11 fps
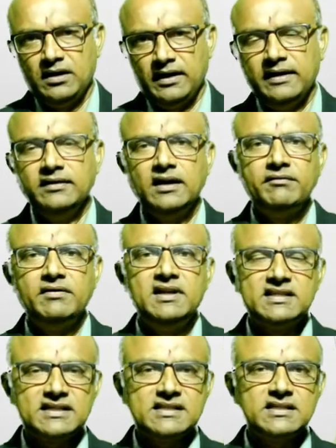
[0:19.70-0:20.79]
In that, we
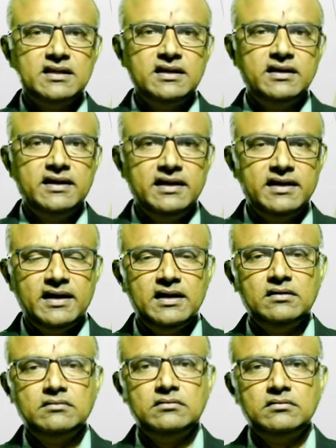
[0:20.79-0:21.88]
discussed in
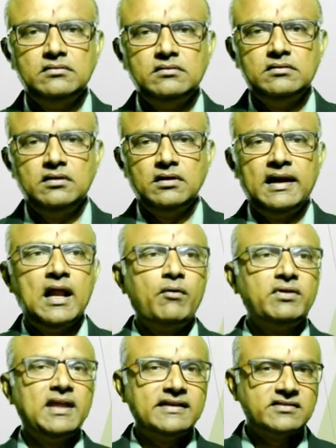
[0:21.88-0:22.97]
detail along
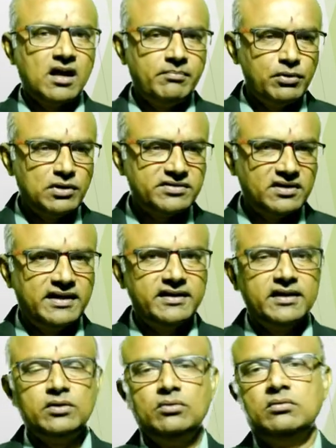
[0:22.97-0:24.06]
with the examples
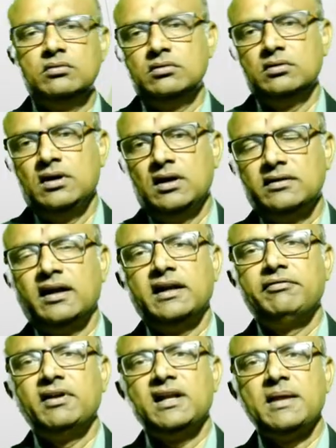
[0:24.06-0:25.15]
related to the
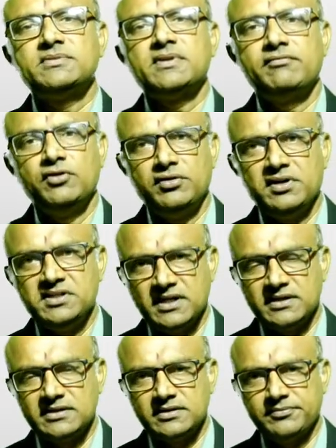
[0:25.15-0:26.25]
different types of
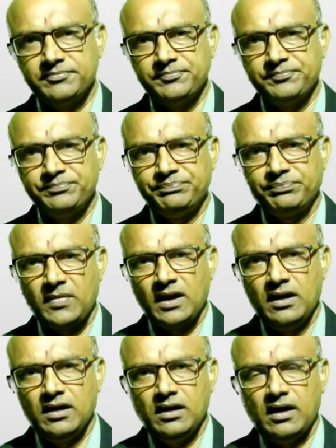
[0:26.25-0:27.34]
nutritions.
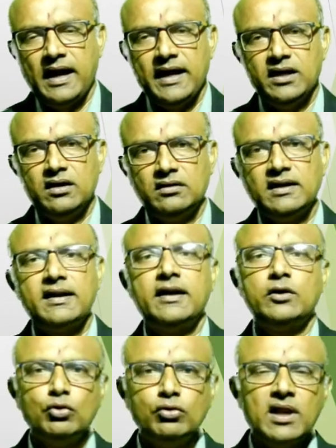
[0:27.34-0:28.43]
And there
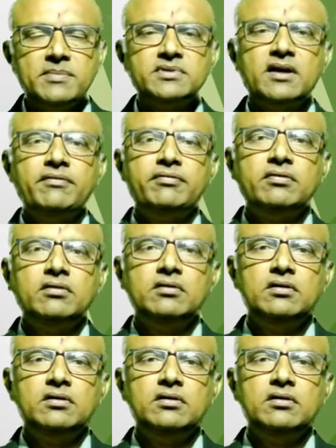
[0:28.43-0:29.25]
are two types of